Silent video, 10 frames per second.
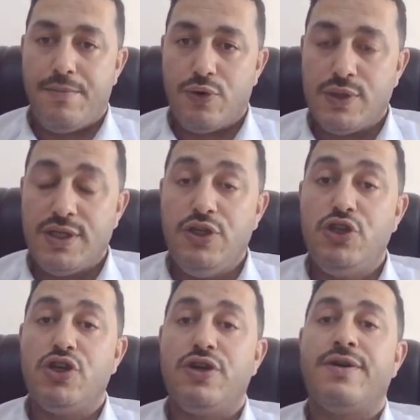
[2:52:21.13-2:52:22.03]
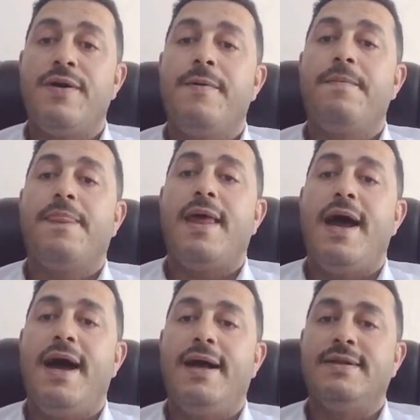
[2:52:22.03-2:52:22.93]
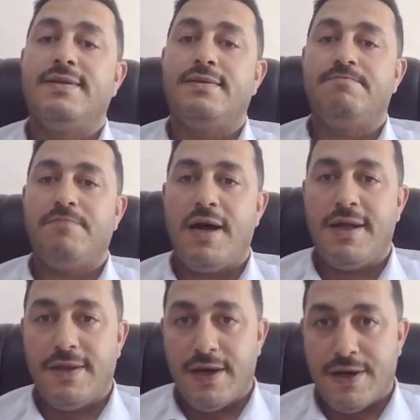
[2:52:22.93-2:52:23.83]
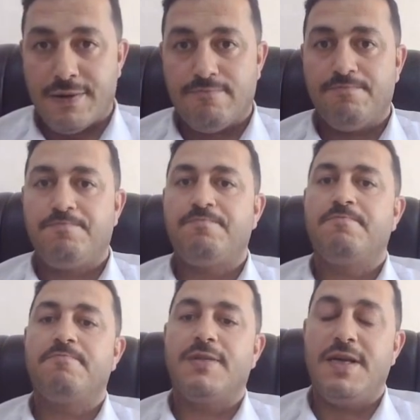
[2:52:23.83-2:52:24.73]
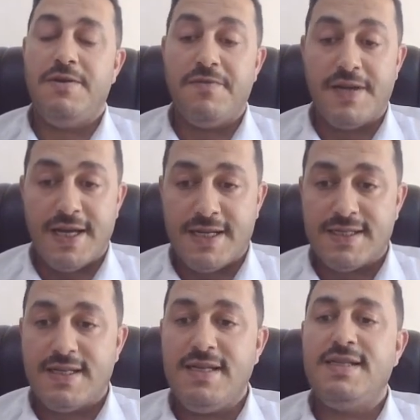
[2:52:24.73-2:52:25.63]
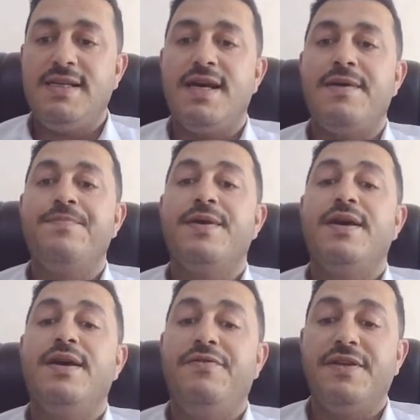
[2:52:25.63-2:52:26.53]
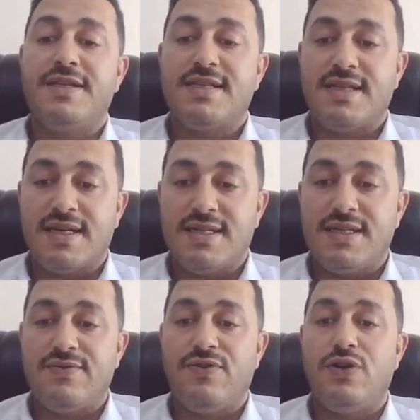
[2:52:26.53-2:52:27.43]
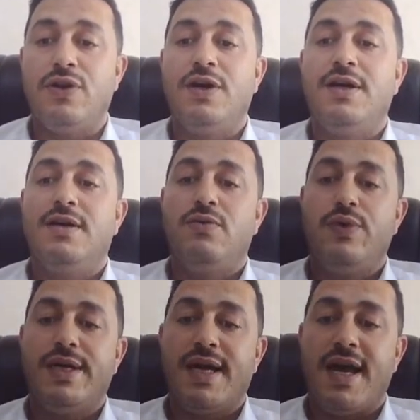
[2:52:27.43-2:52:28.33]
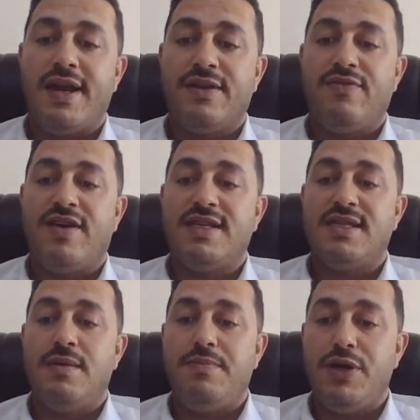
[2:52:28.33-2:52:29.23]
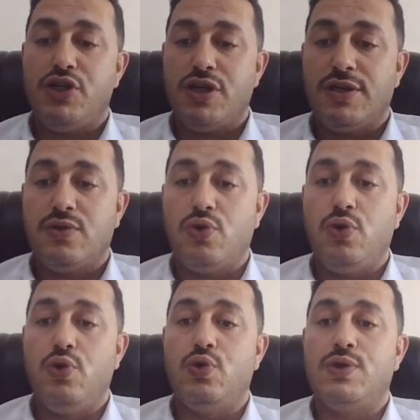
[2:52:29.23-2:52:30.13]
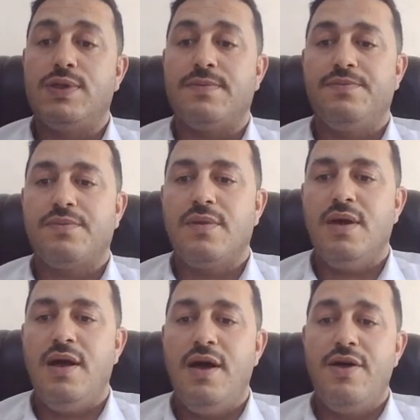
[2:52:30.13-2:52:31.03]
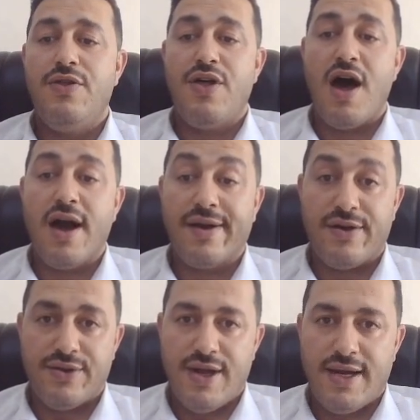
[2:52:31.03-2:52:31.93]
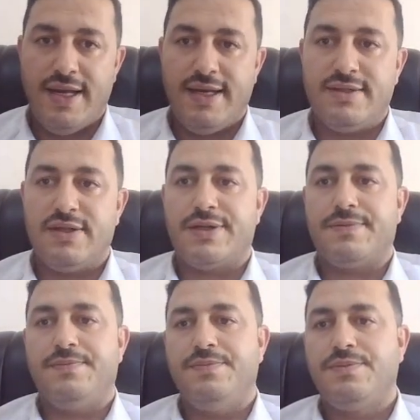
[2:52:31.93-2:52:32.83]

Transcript: procedure and under even anesthesia. If it's successful, we can advise the patient to use the Hager dilator.